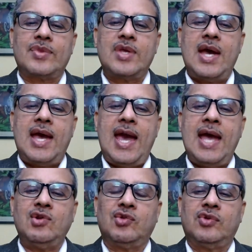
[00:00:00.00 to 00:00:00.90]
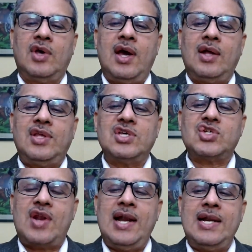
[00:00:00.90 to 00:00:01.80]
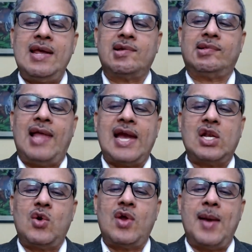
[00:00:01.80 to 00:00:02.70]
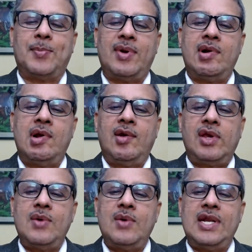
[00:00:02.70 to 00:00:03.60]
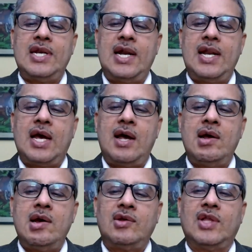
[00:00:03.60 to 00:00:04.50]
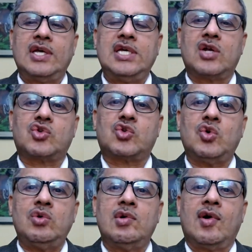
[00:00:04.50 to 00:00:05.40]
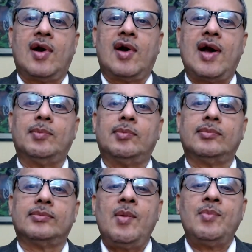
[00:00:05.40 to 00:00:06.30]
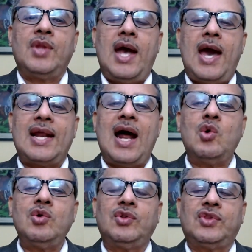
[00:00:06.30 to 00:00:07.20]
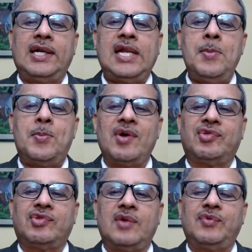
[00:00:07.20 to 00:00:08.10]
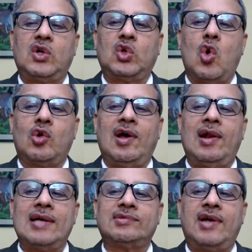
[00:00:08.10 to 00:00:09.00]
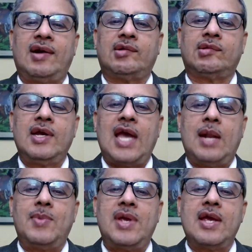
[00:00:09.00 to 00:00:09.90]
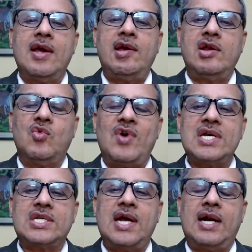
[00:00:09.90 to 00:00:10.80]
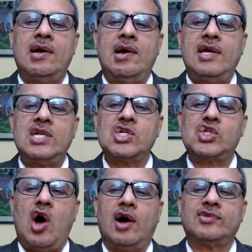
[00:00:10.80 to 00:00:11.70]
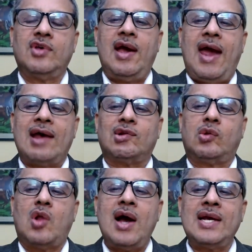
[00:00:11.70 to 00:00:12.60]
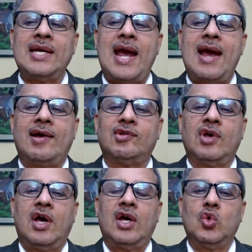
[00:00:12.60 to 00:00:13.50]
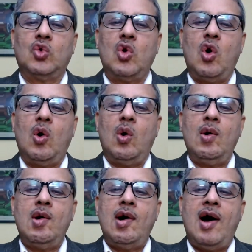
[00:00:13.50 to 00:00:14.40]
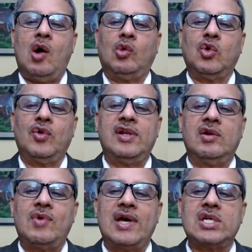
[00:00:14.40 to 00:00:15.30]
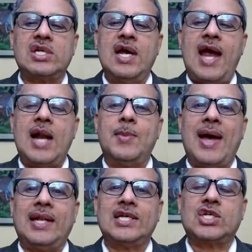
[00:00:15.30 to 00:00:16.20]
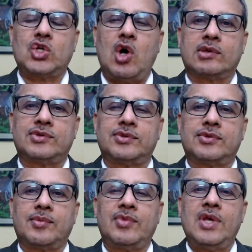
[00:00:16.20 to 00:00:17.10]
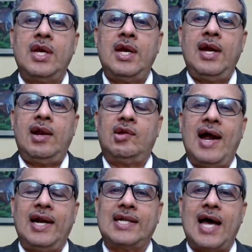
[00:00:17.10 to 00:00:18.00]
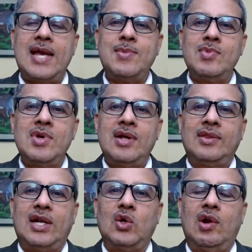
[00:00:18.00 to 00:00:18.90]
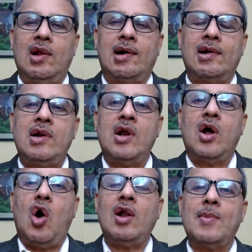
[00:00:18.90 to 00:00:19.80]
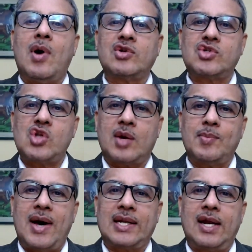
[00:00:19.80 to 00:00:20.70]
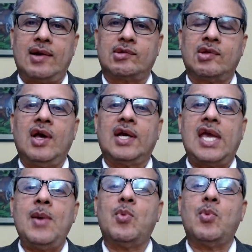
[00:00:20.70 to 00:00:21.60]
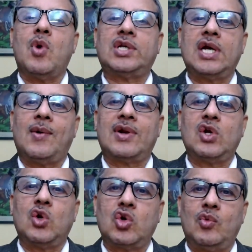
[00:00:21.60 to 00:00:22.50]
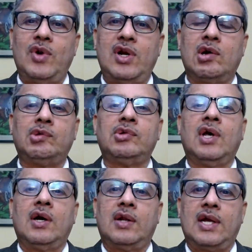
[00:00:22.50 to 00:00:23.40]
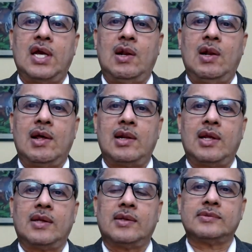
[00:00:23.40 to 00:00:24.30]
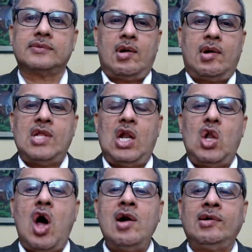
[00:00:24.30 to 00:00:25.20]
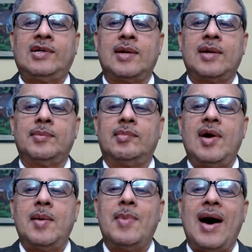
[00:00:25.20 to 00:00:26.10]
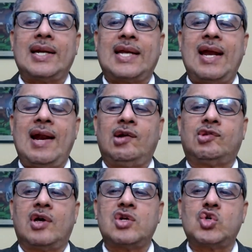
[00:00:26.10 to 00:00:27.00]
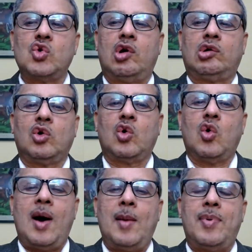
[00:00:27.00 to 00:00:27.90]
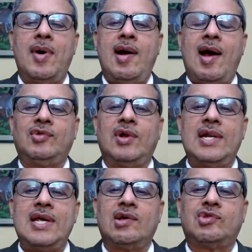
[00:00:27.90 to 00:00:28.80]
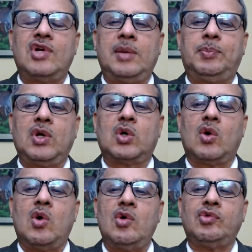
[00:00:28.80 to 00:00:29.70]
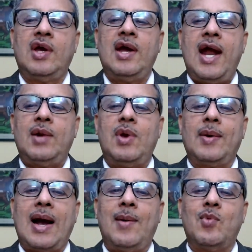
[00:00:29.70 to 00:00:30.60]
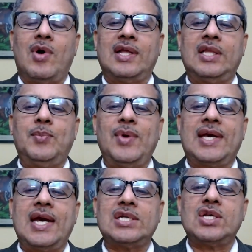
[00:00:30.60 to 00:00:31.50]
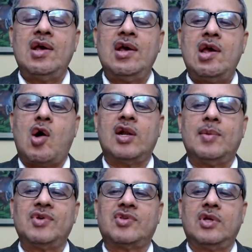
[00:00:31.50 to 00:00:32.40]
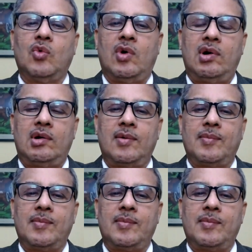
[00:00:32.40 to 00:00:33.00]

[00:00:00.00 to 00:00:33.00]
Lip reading: Hence, this trend is likely to happen even in India in the years to come. Around 30% of your total assets can be invested in stocks as long as you know how to invest and manage stocks. It is high time that you learn all about stock markets. Keep watching our YouTube videos regularly. In the long term, markets are sure to go up as India's GDP grows and we become one of the biggest economies of the world.